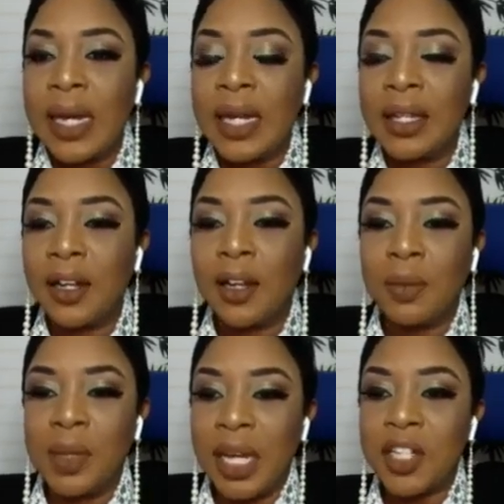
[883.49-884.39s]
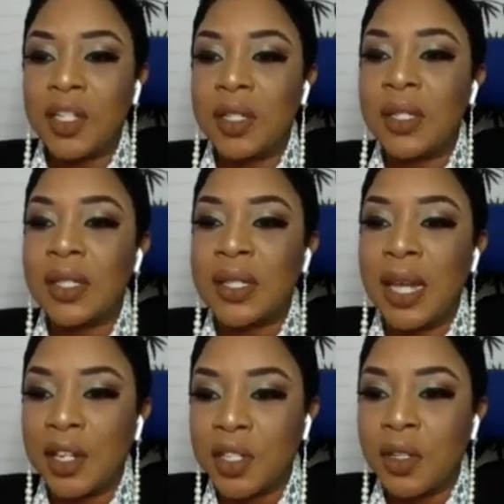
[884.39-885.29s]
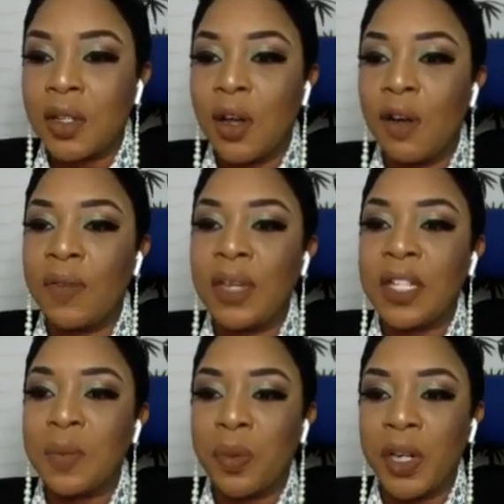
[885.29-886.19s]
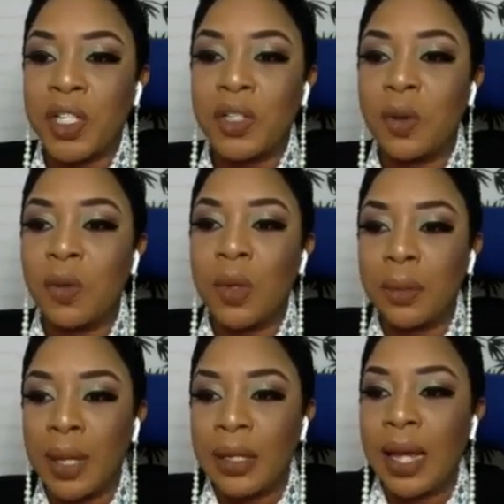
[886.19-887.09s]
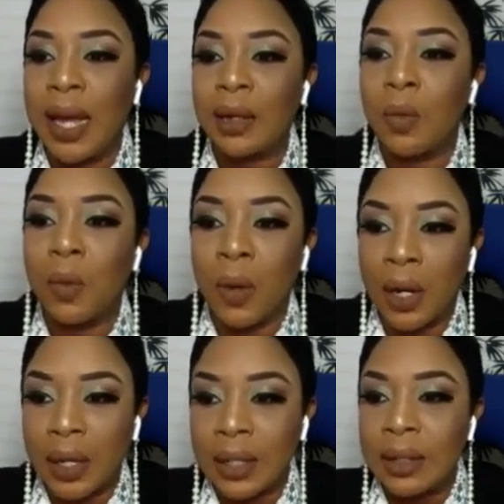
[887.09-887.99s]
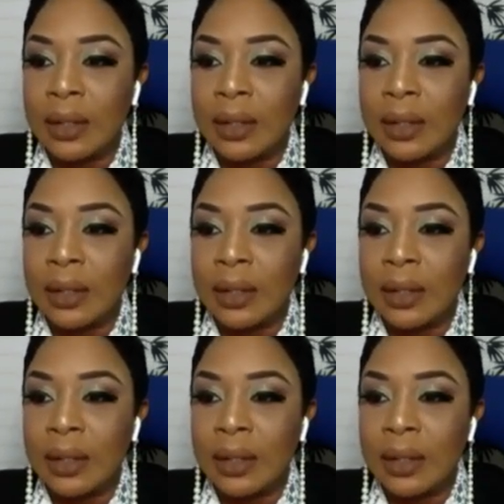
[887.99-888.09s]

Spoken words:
in the communication section of Inspirational Women at Work,